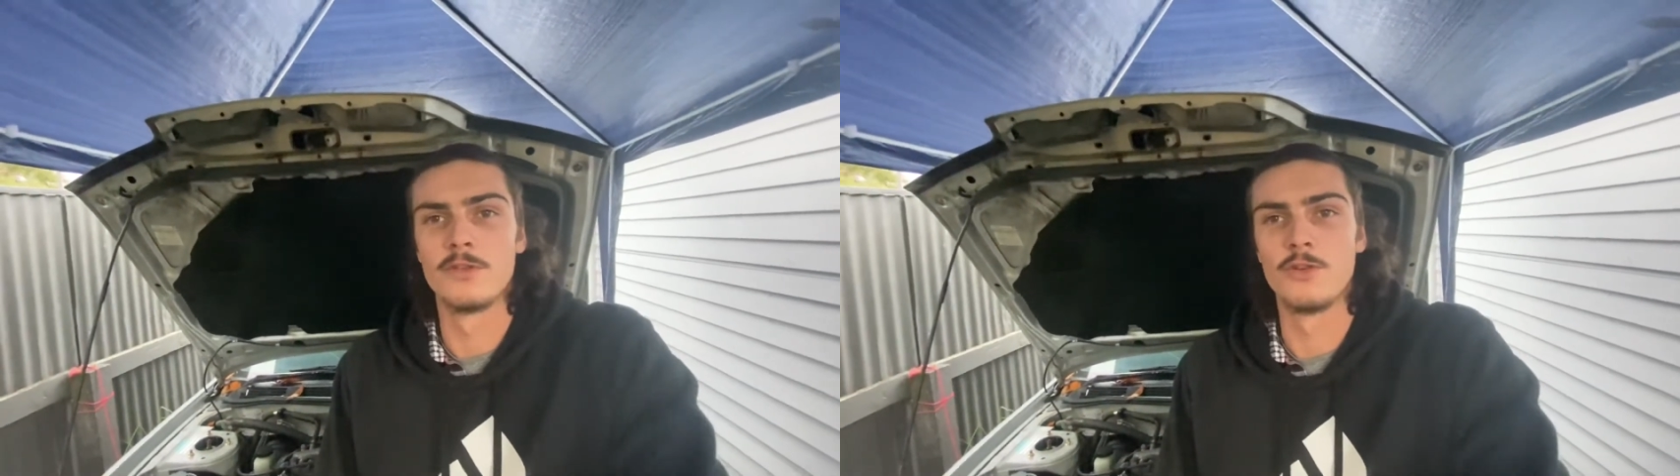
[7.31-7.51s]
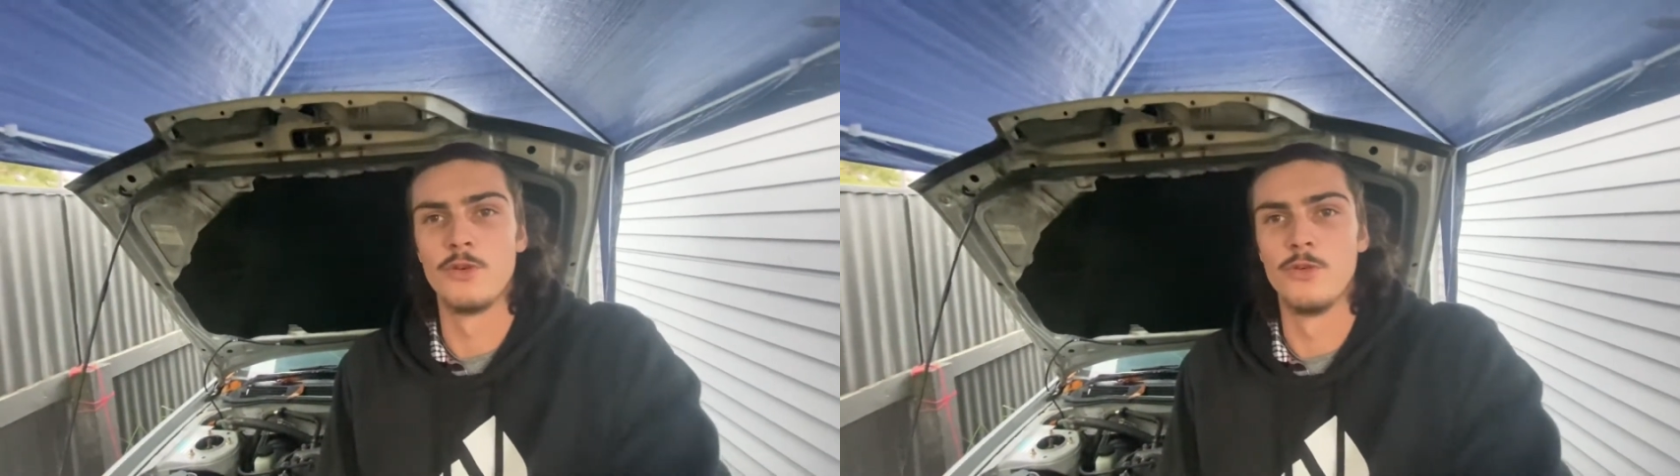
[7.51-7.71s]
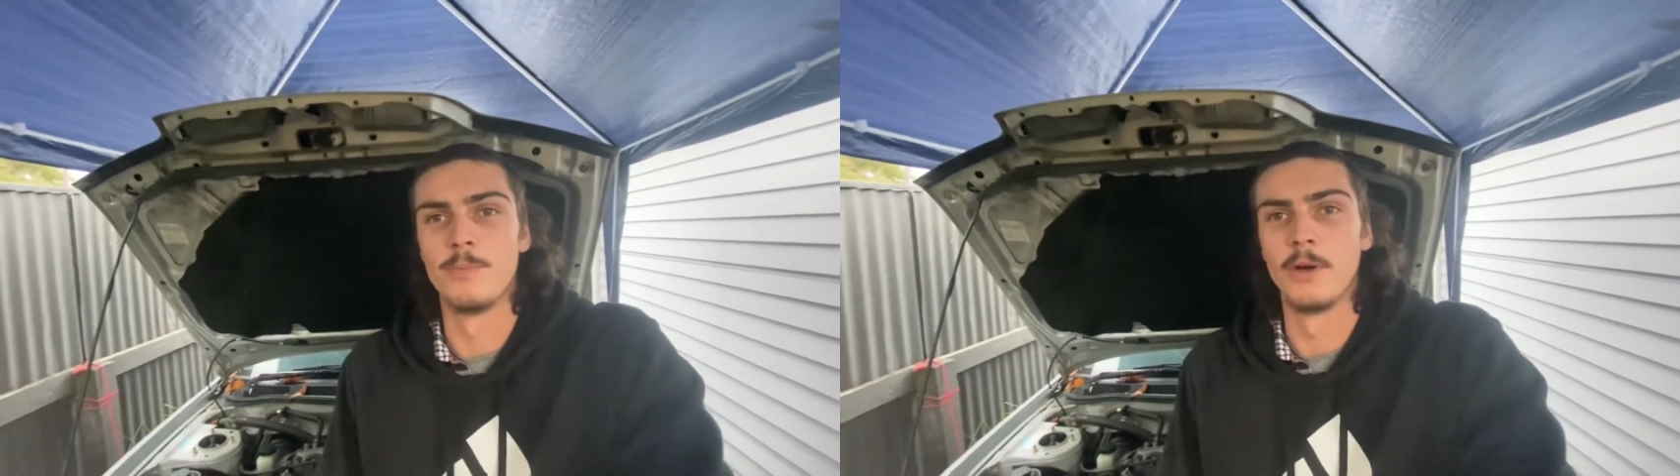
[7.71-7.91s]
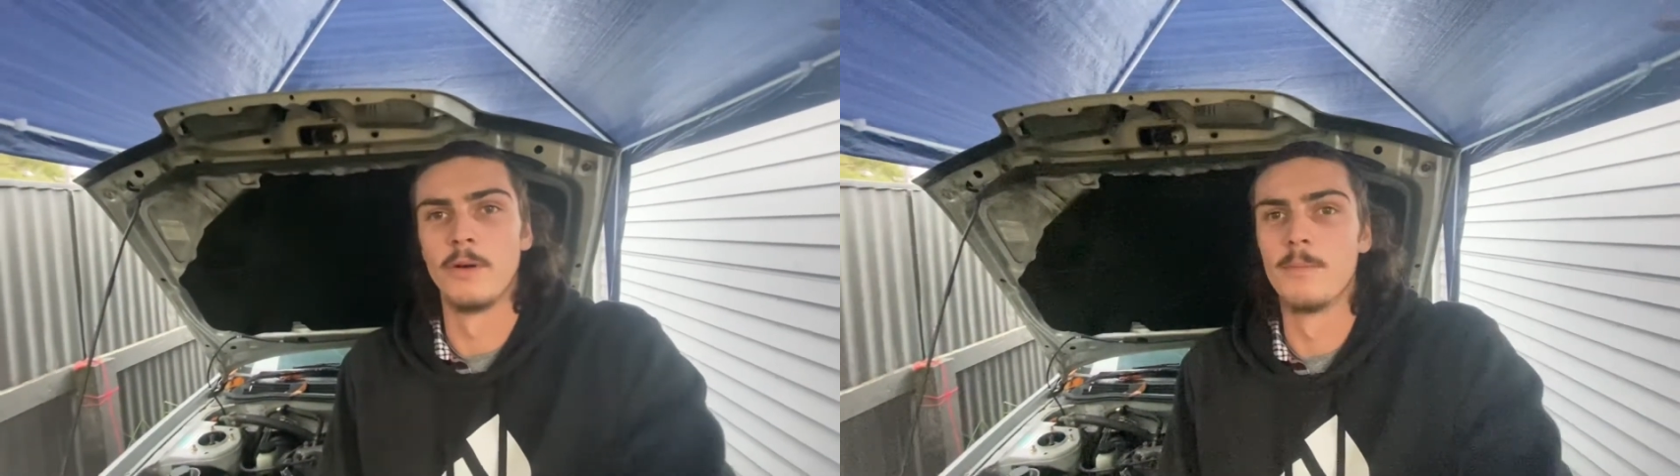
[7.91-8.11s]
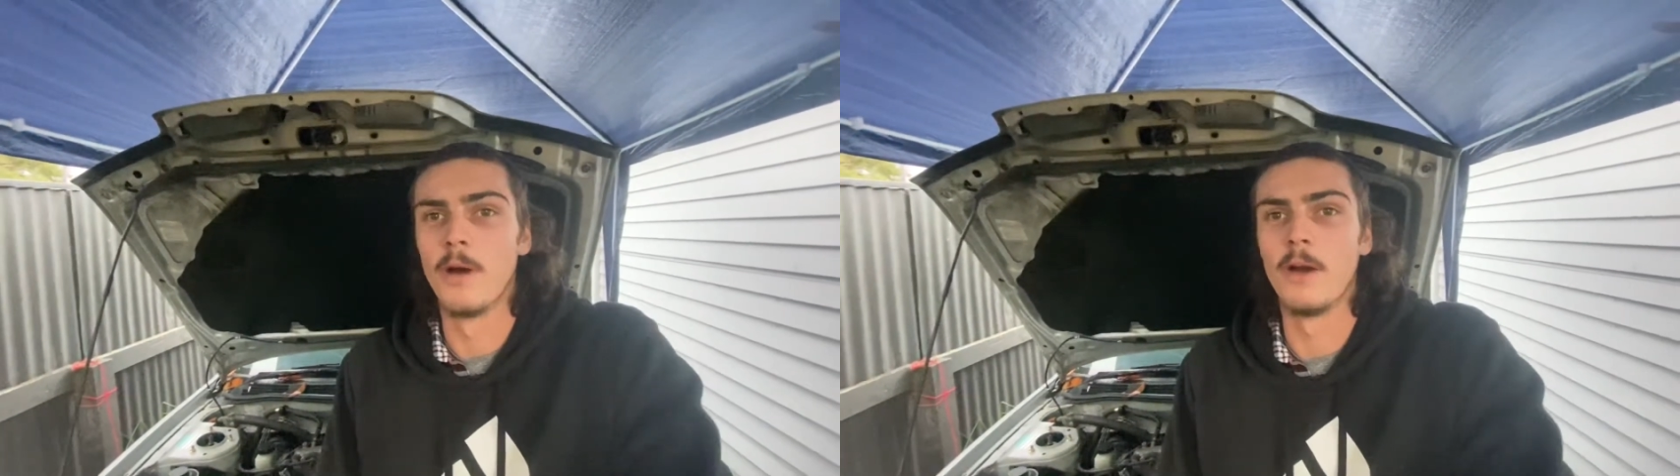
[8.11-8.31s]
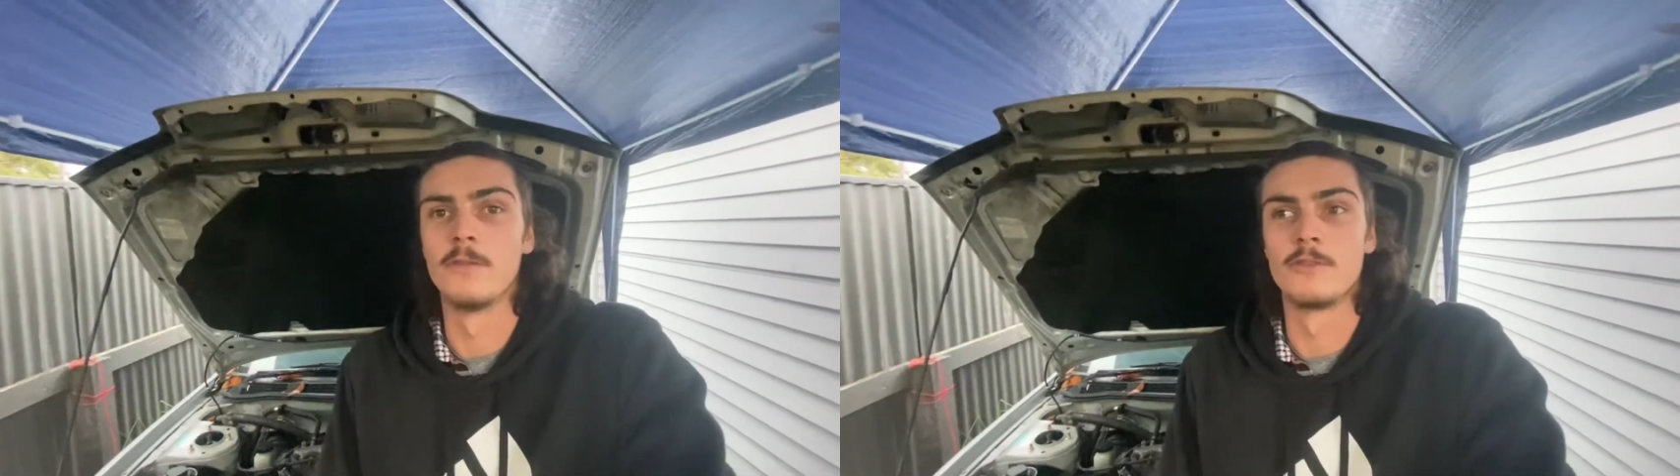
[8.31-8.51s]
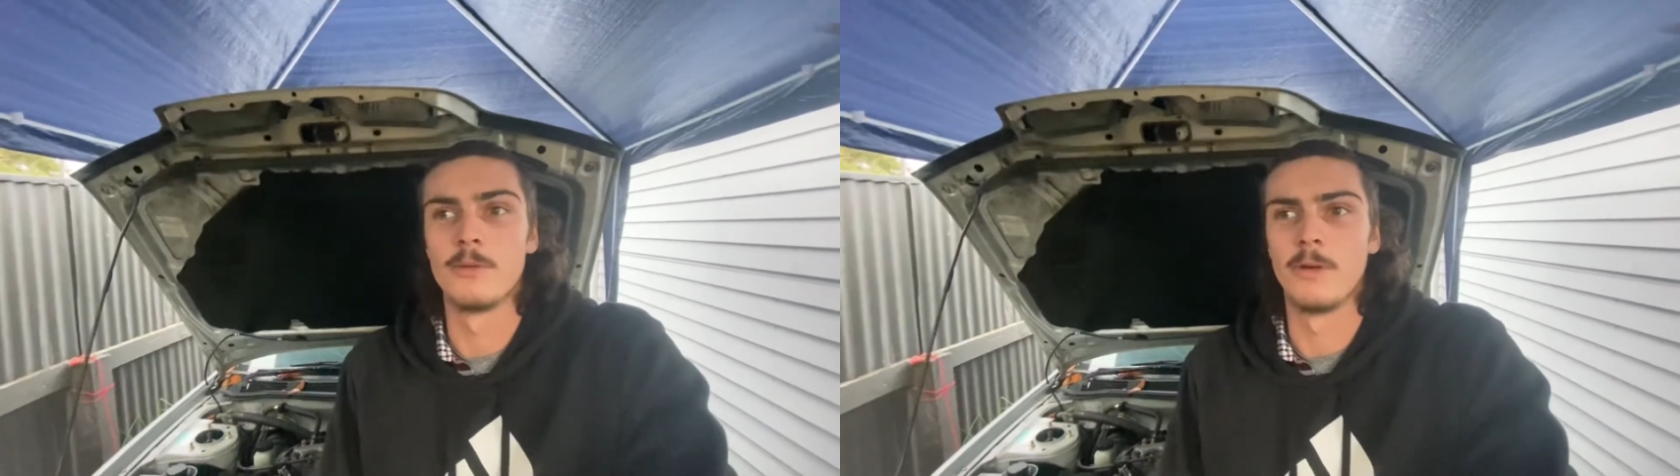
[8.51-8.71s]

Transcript: to build my own turbo